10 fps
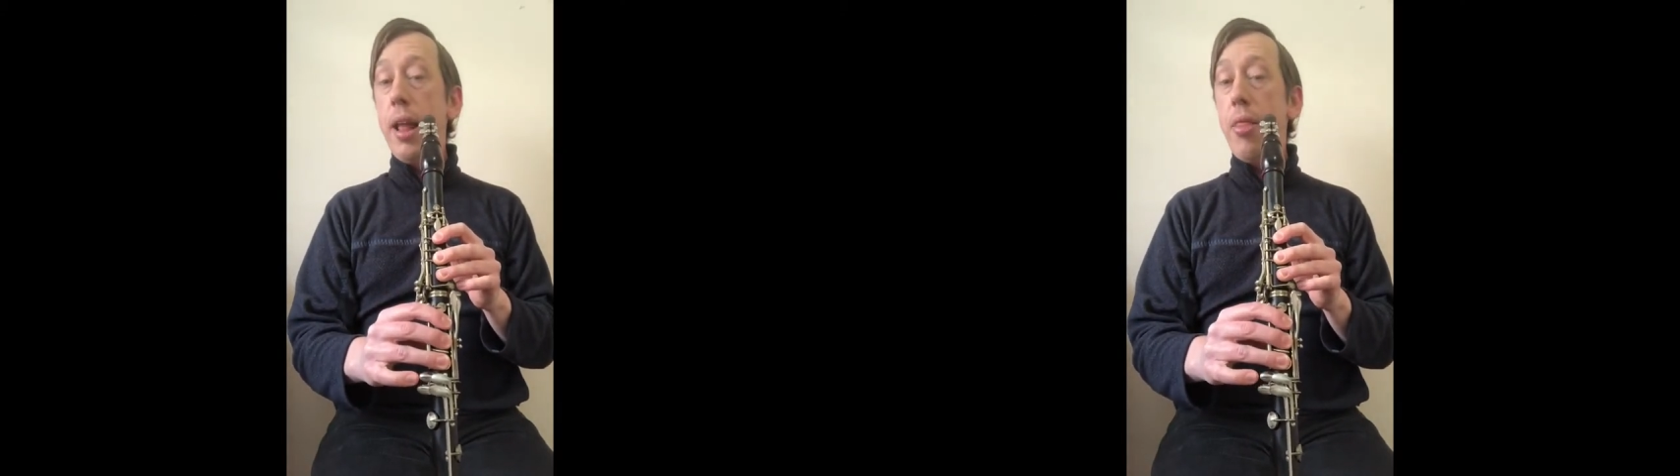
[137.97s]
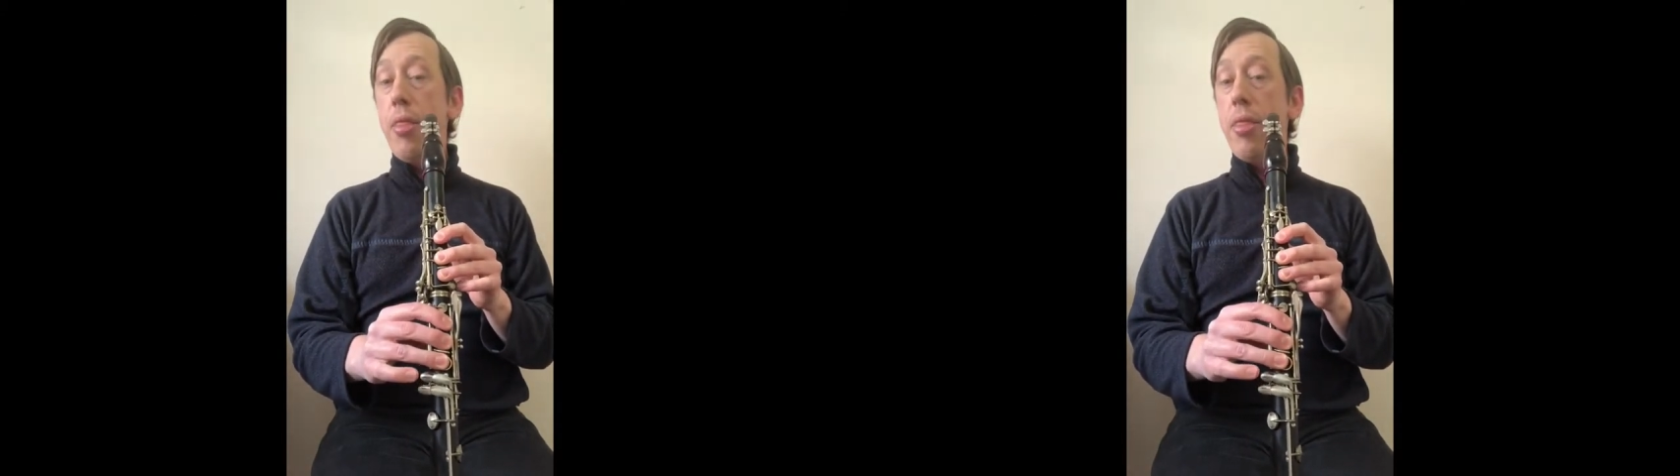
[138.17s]

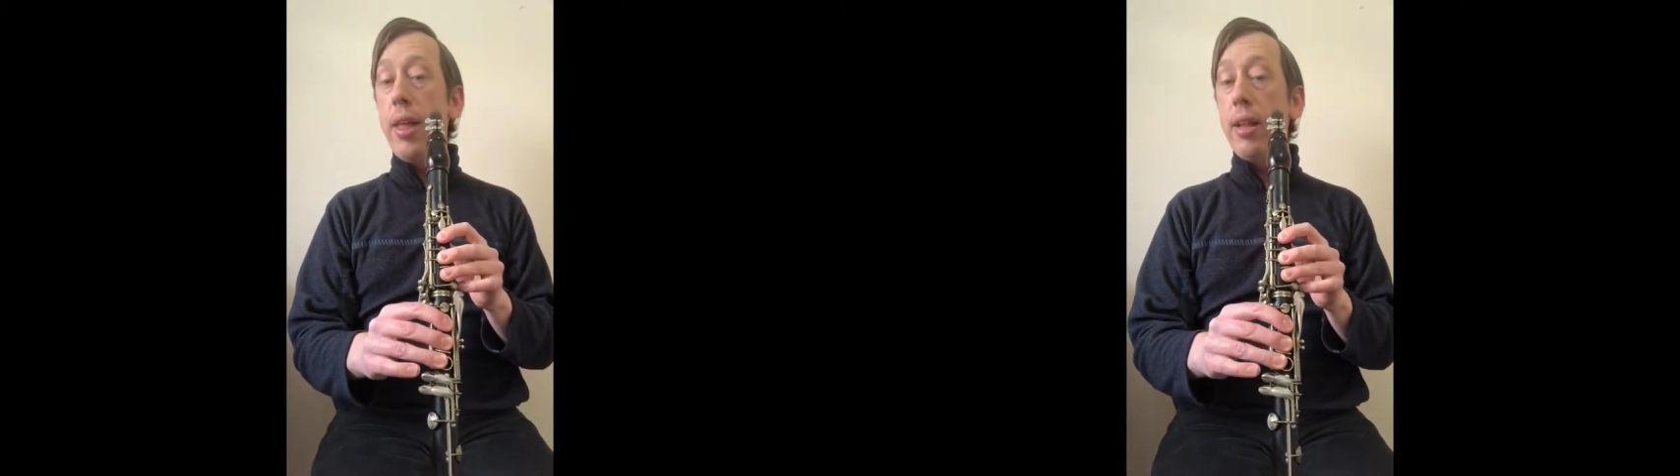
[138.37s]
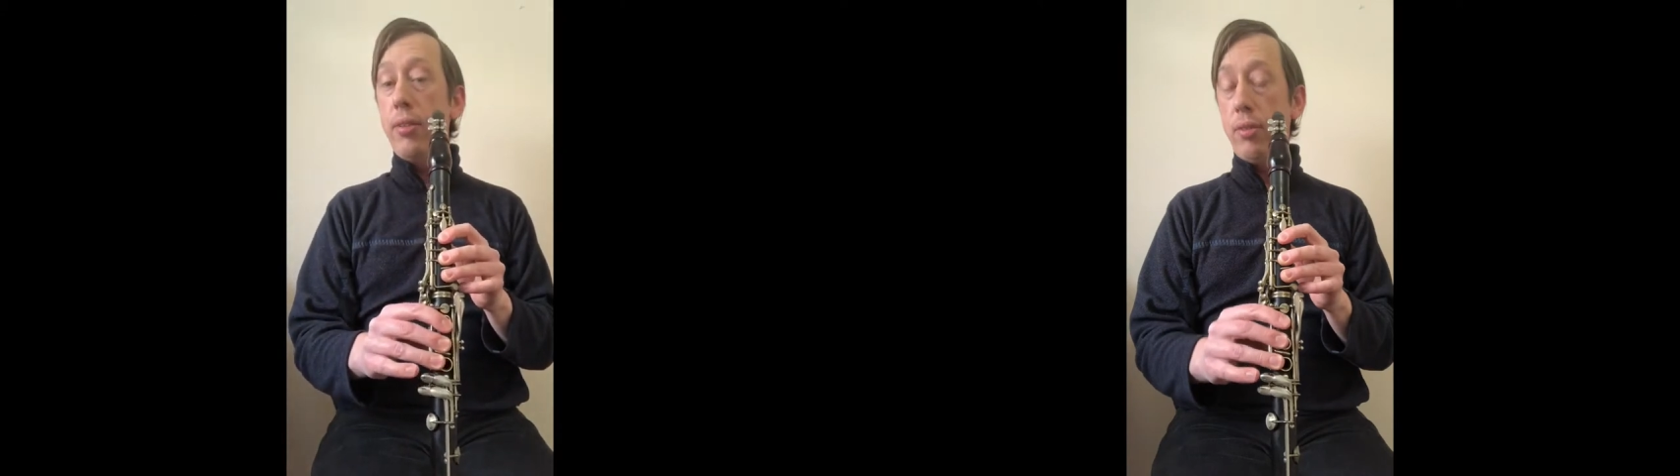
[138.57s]
and
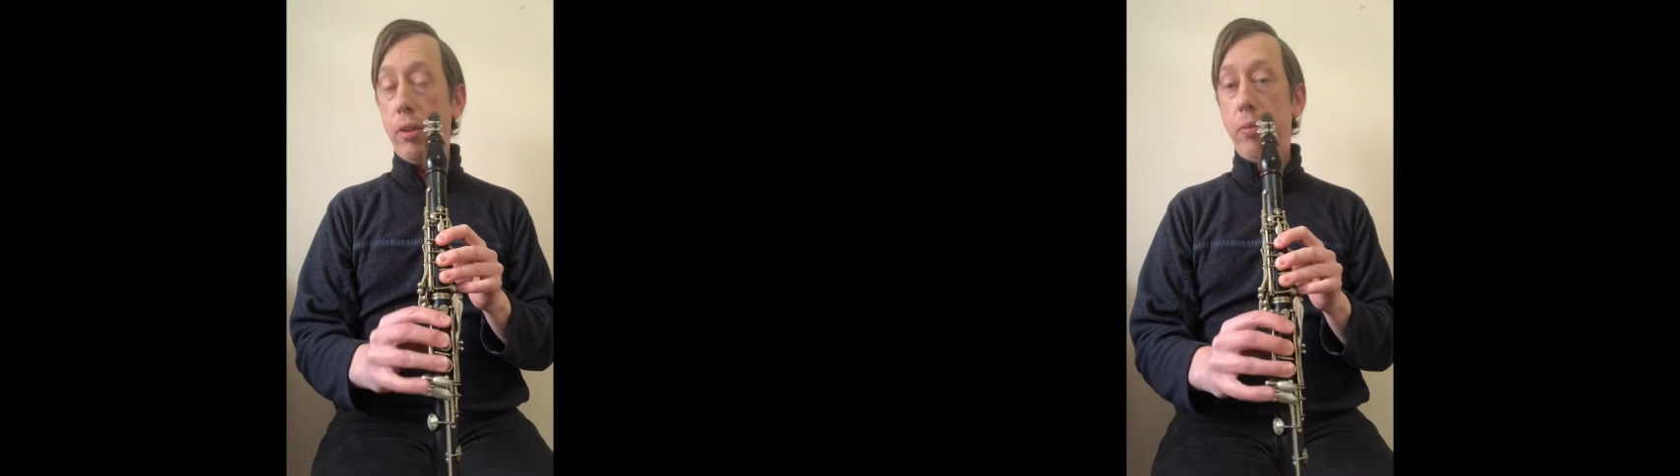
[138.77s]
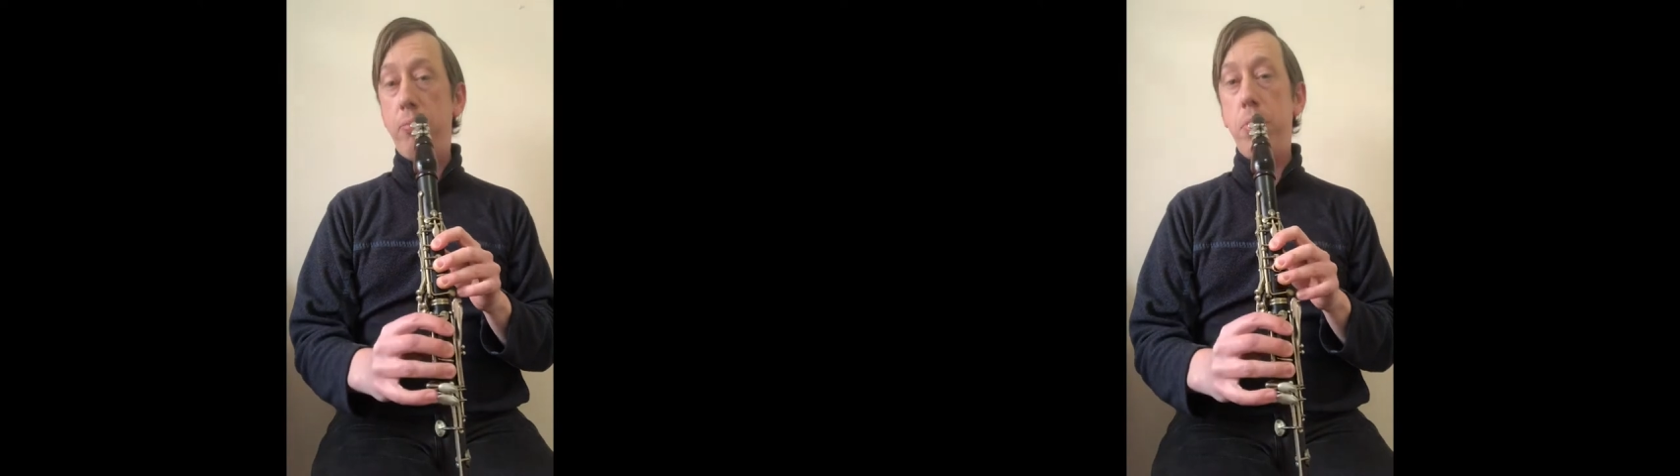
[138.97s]
then
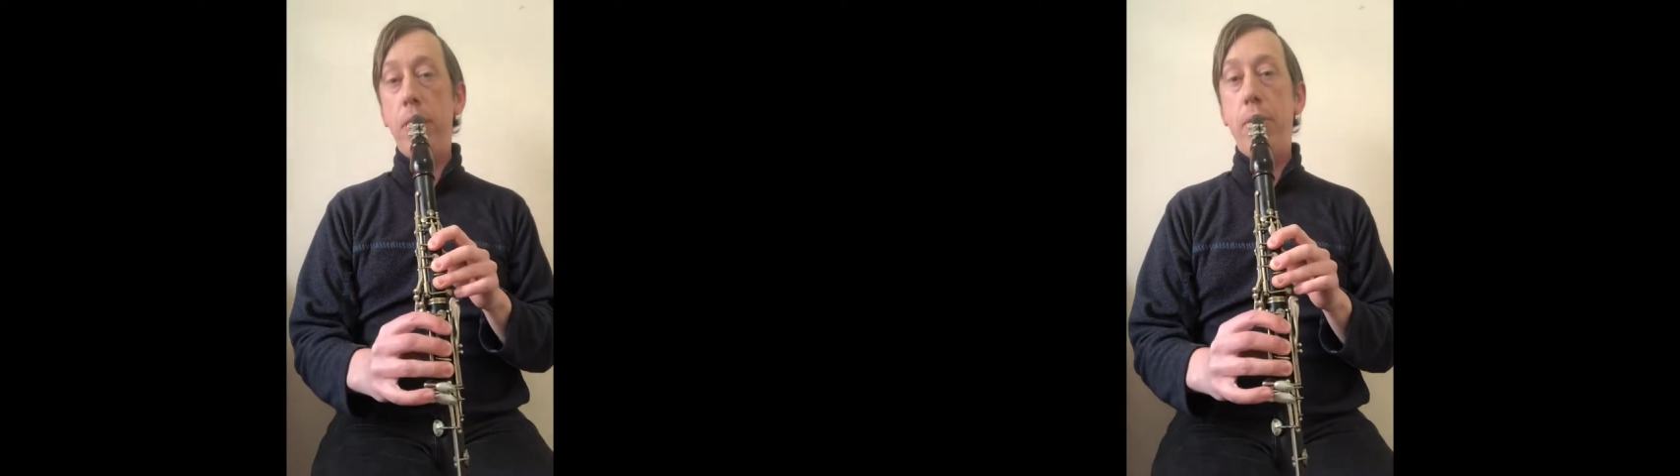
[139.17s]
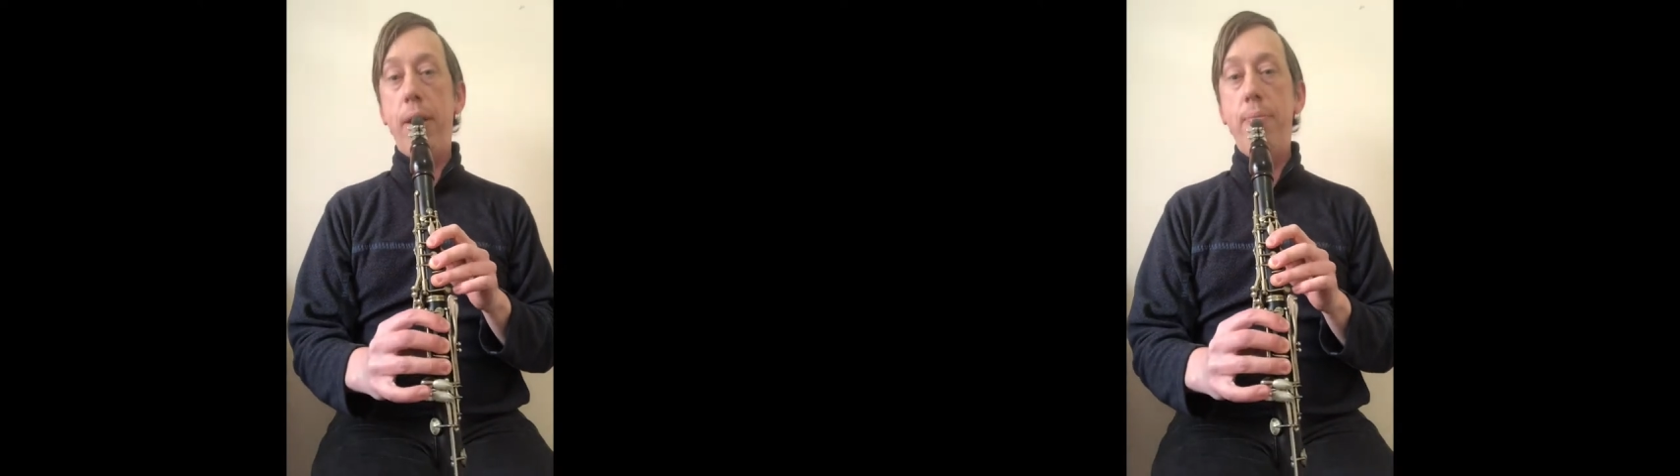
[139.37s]
start
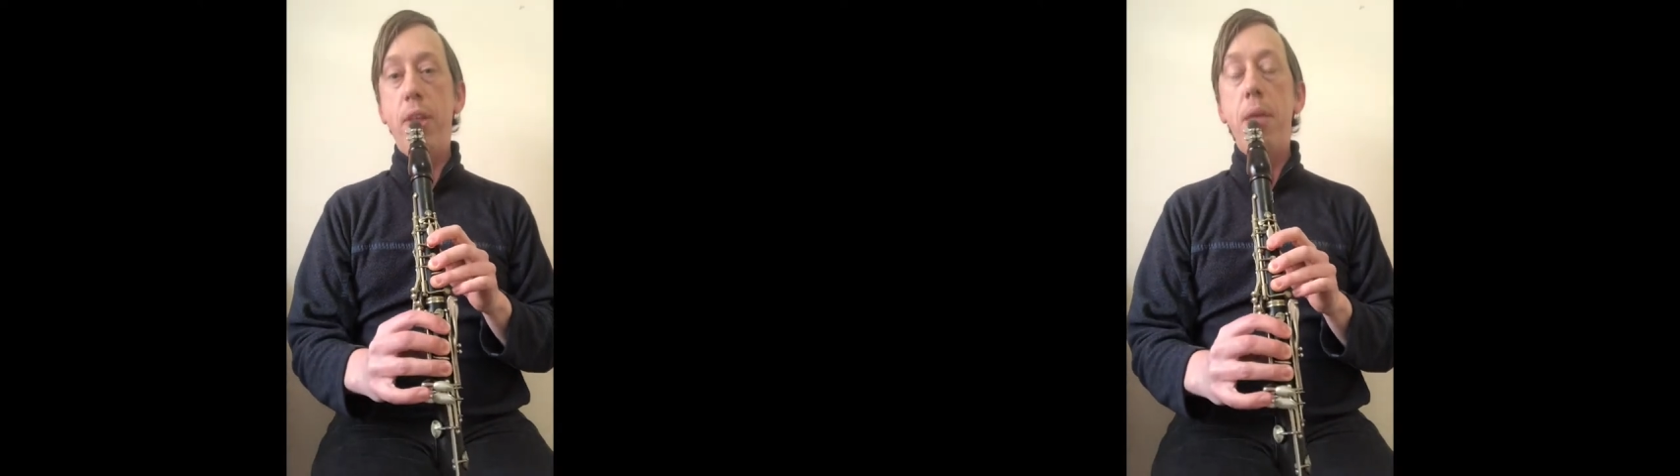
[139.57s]
pulling away.